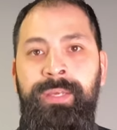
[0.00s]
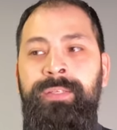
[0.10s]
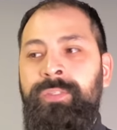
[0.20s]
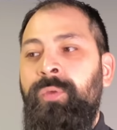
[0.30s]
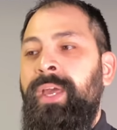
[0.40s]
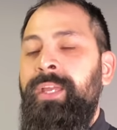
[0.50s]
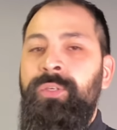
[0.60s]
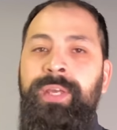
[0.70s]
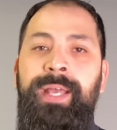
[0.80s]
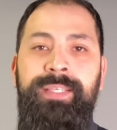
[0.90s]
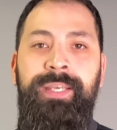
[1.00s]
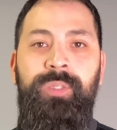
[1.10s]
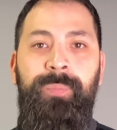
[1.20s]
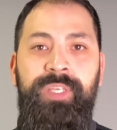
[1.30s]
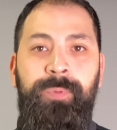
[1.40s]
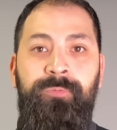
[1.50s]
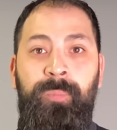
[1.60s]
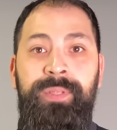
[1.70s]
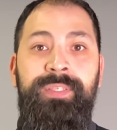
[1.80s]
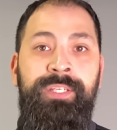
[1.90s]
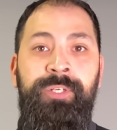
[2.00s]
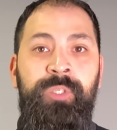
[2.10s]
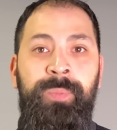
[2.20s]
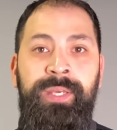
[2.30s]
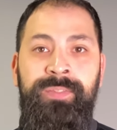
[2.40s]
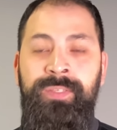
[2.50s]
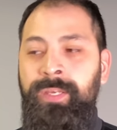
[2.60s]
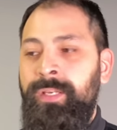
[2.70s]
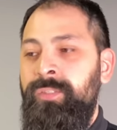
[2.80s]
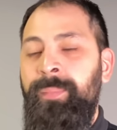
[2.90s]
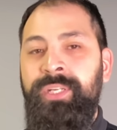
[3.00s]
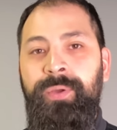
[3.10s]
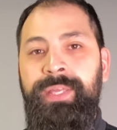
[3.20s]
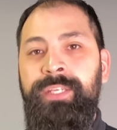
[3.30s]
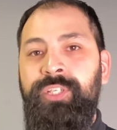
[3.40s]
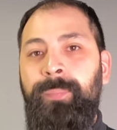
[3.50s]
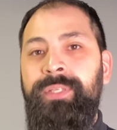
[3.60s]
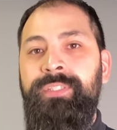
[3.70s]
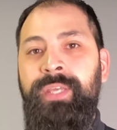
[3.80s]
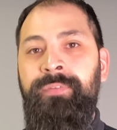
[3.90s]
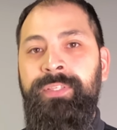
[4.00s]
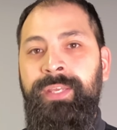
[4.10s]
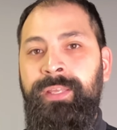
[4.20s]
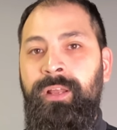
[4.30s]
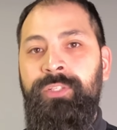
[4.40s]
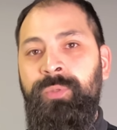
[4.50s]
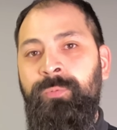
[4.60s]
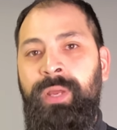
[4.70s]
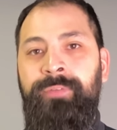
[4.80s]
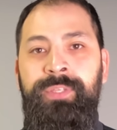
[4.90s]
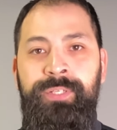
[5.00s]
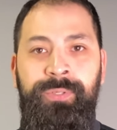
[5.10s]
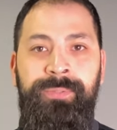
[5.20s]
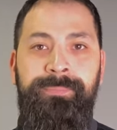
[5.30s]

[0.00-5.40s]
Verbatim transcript: so that you guys can get the best performance in your space. So I'm going to go ahead and jump into everything and I'll do it right after the intro.